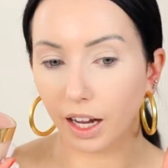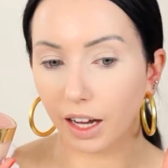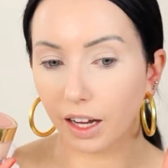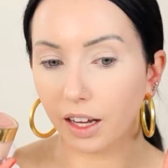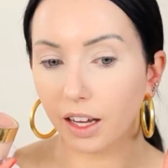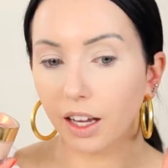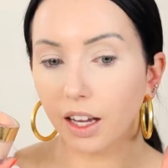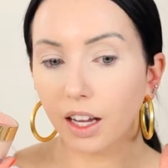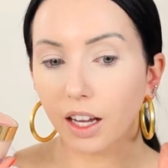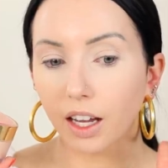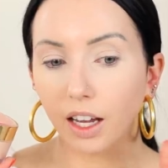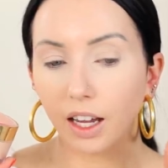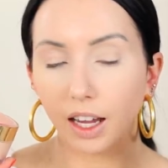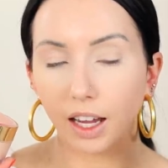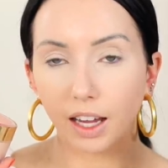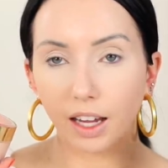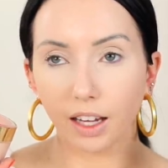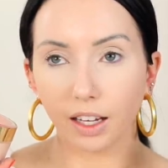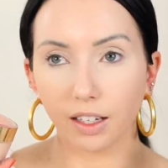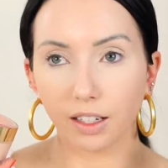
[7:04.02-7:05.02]
that,
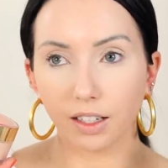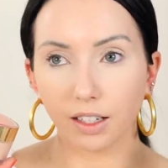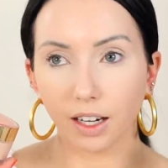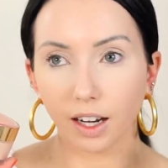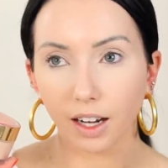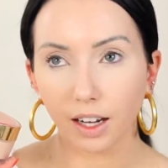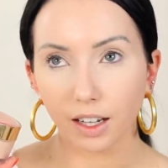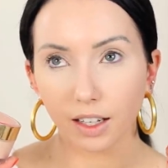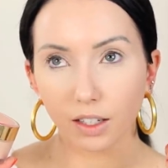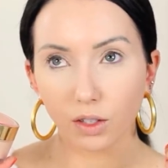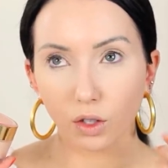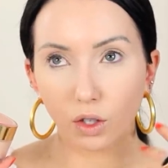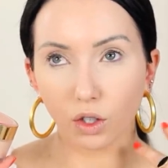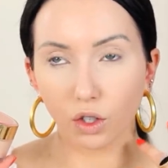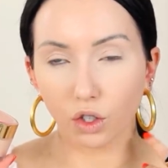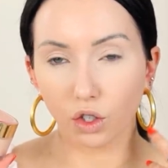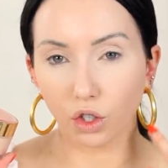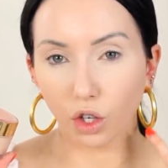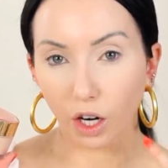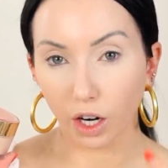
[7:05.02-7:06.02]
it does
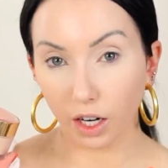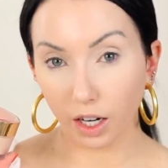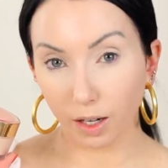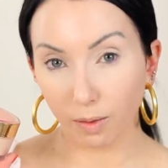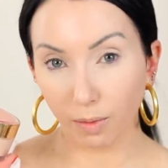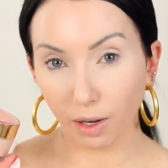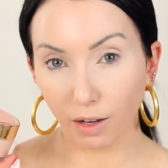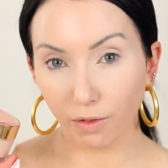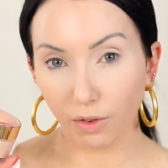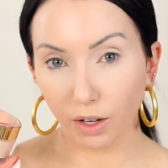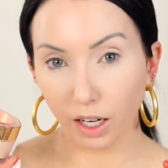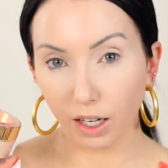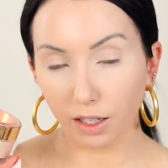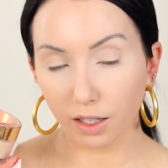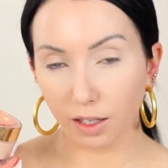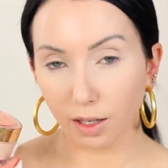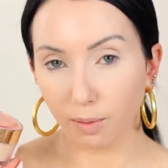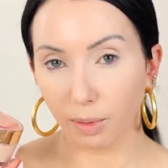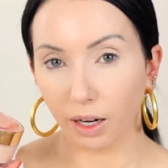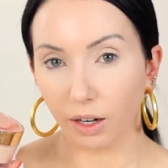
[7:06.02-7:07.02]
darken my
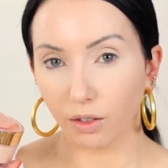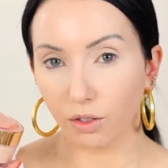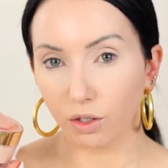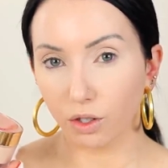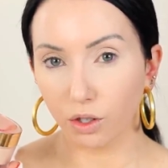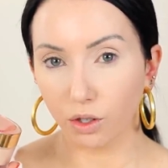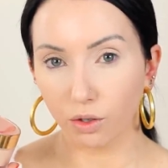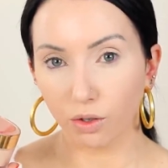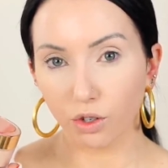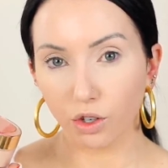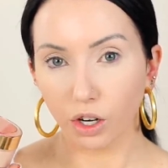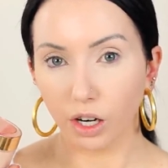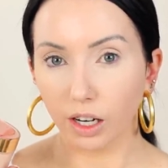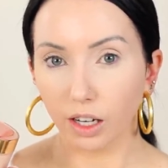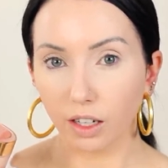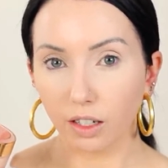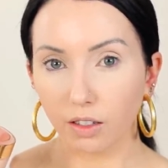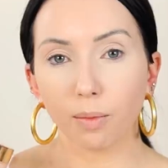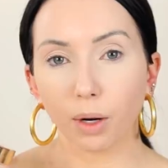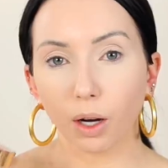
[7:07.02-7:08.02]
face about two
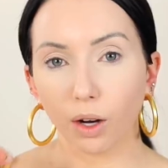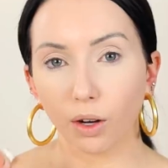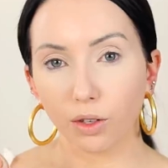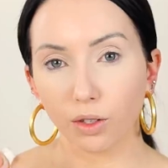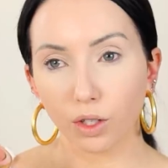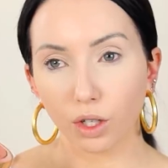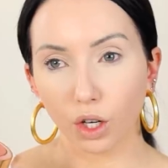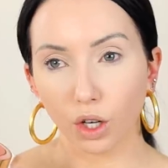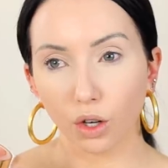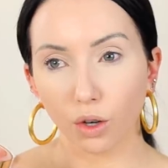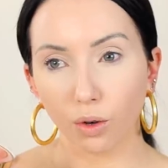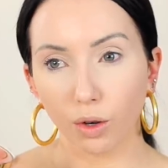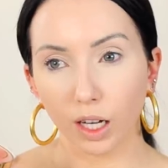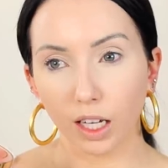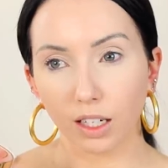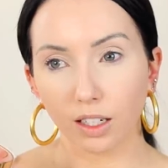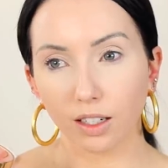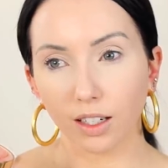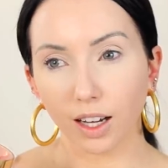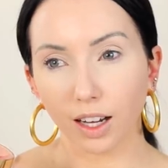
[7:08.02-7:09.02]
shades, but also
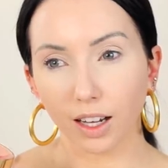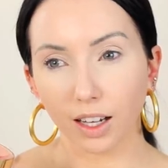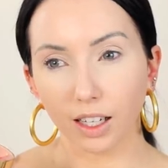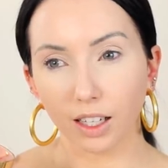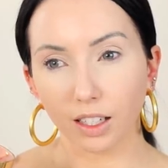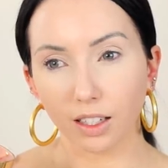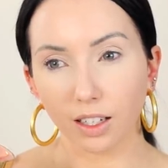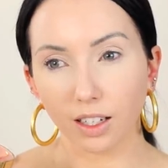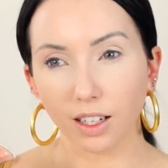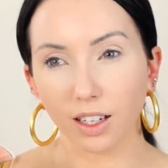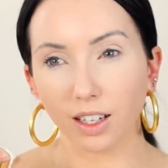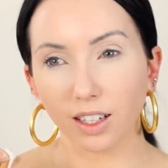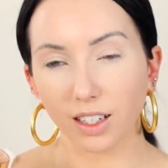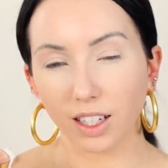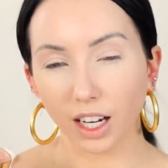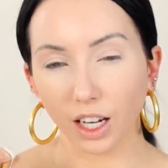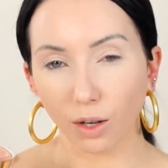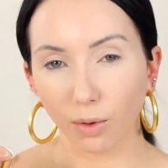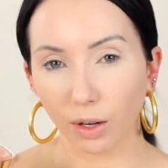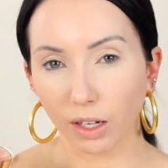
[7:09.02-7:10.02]
it does
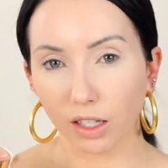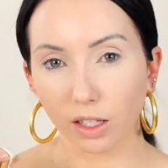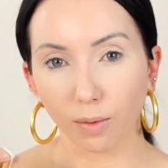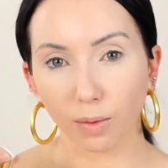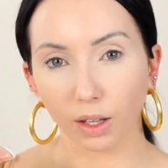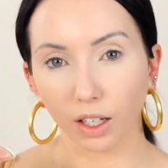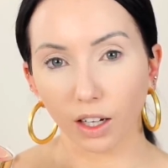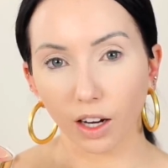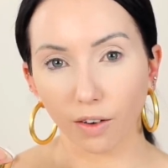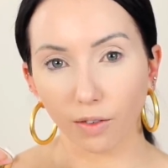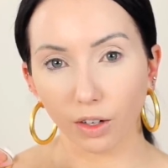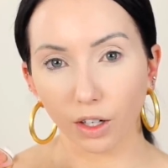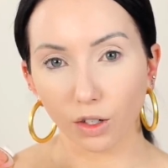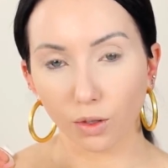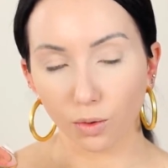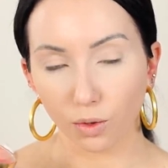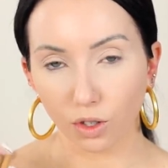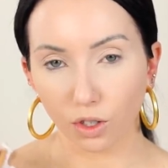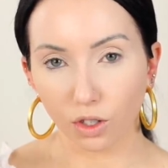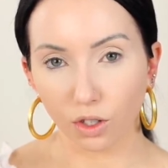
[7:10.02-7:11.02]
take away some of the
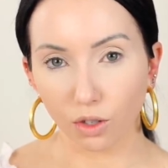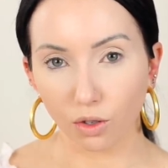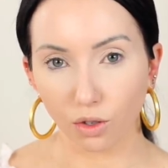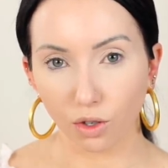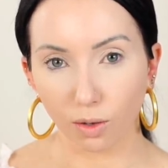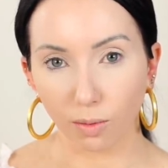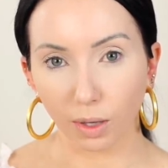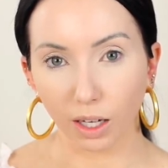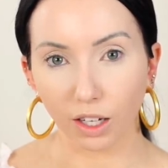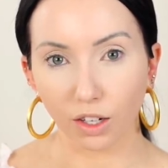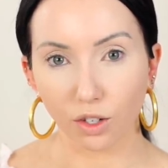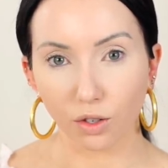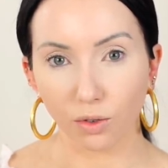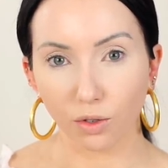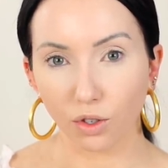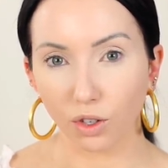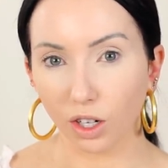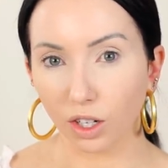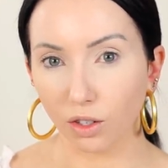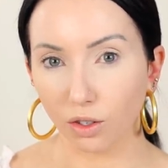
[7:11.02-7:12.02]
coverage, which is usually my issue
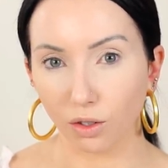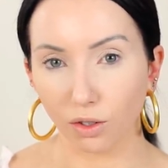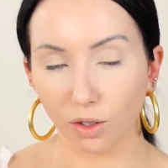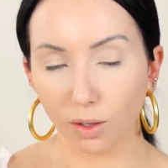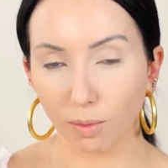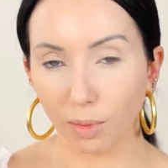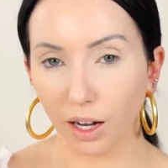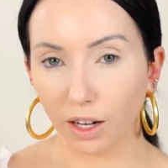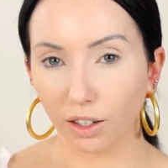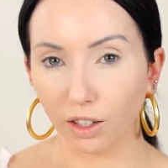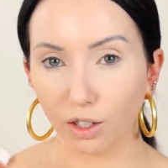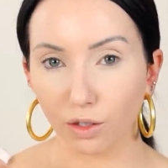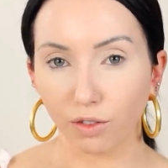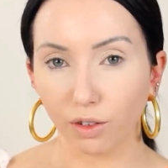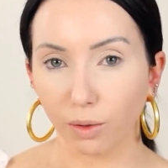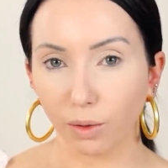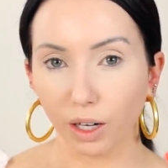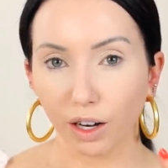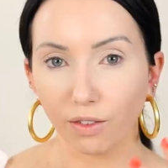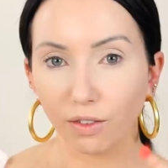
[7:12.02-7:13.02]
with translucent powders.
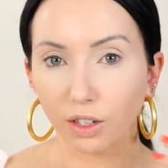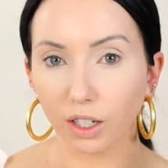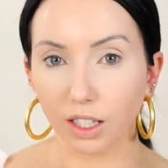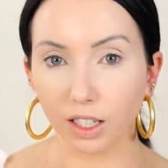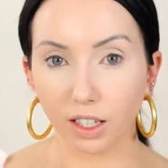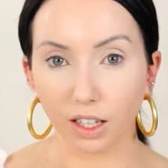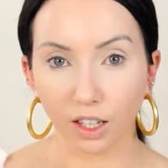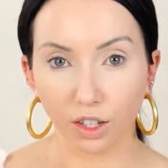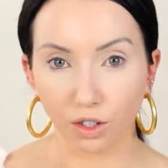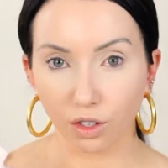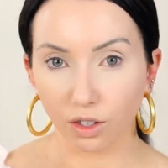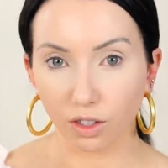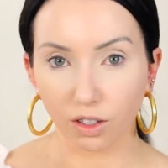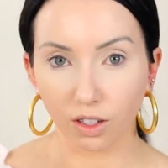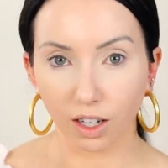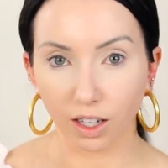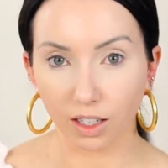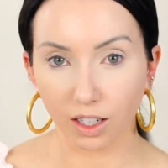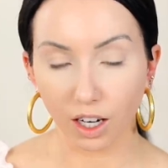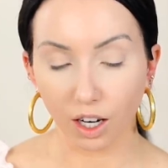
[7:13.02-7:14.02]
For whatever reason, they just
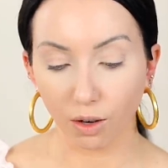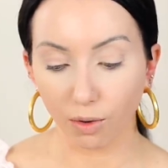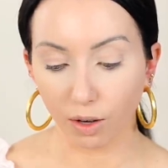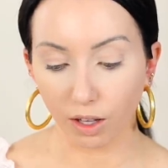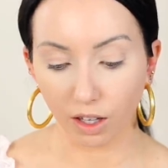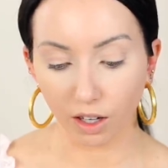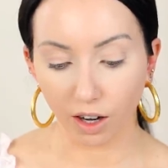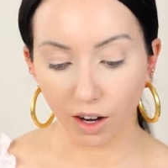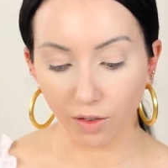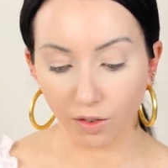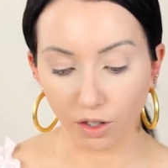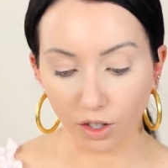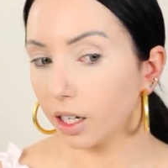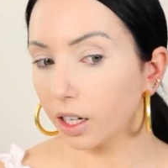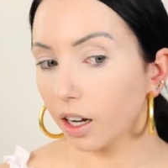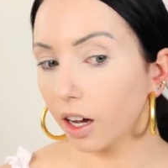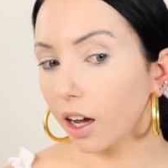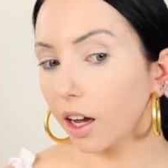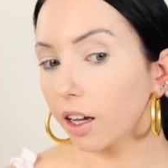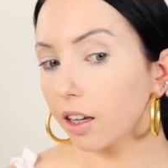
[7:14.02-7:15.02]
like take away the coverage.
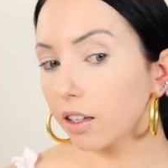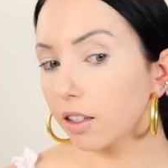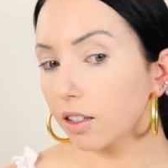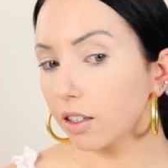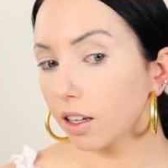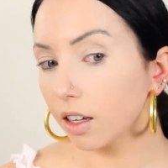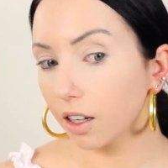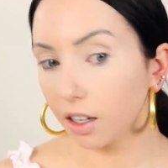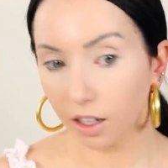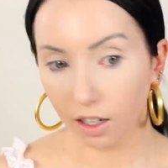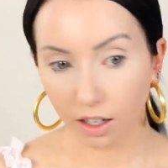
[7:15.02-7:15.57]
Because